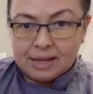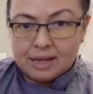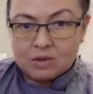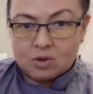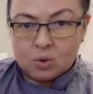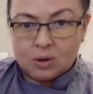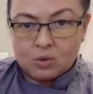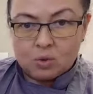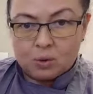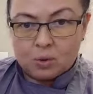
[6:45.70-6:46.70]
is going
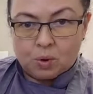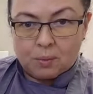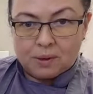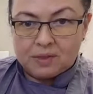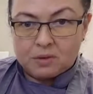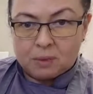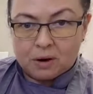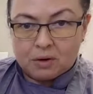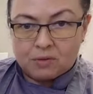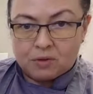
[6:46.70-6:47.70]
to be rubbing this
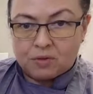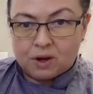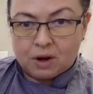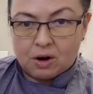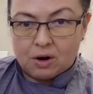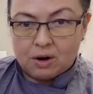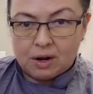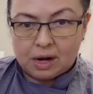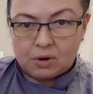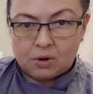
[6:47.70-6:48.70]
part of your finger,
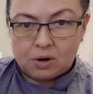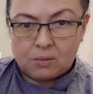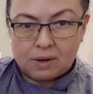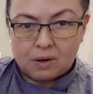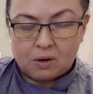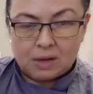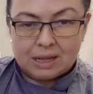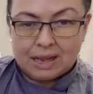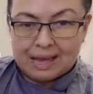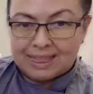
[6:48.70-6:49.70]
and you're going to be cutting
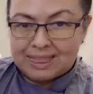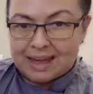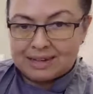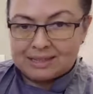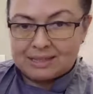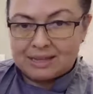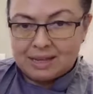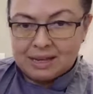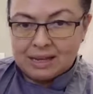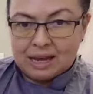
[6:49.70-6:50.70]
like that
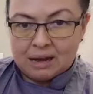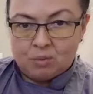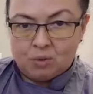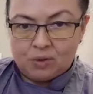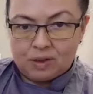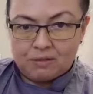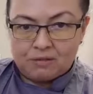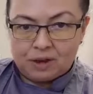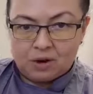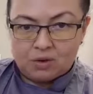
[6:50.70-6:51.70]
and moving the
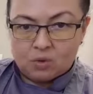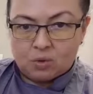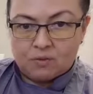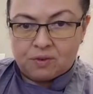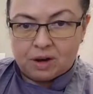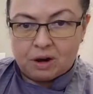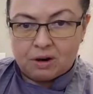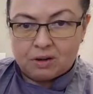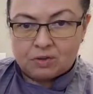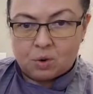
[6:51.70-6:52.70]
finger. So the finger
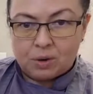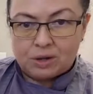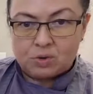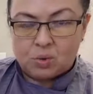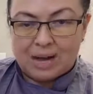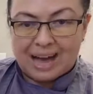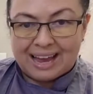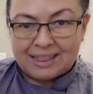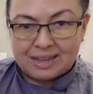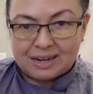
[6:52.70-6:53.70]
is going to
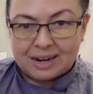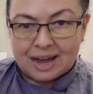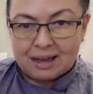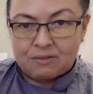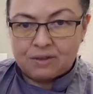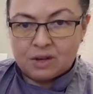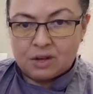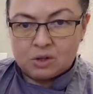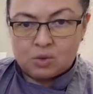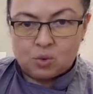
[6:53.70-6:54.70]
guide the knife
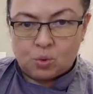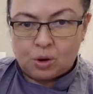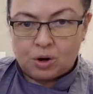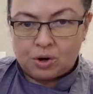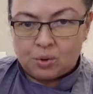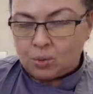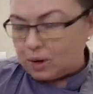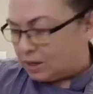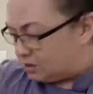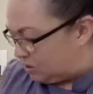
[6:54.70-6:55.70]
to where you
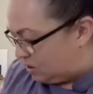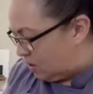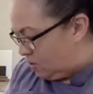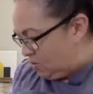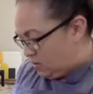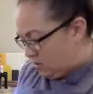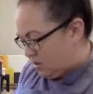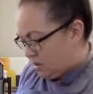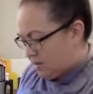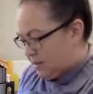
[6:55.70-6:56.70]
want it to go.
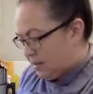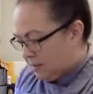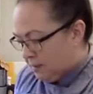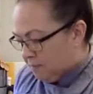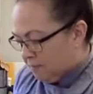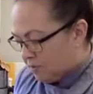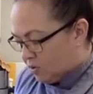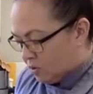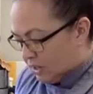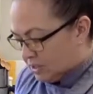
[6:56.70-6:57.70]

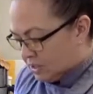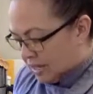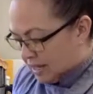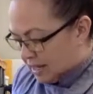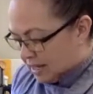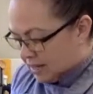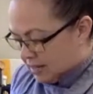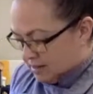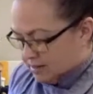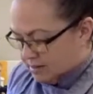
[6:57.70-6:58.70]
So that's a
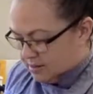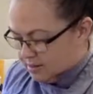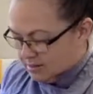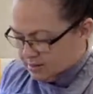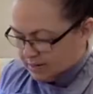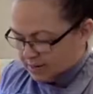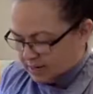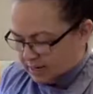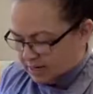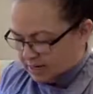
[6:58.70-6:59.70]

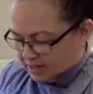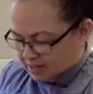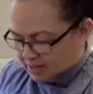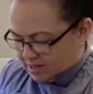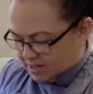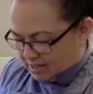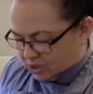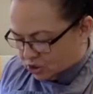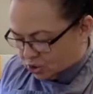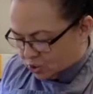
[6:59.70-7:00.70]
neat
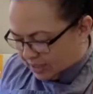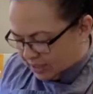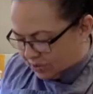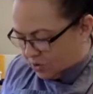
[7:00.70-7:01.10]
trick to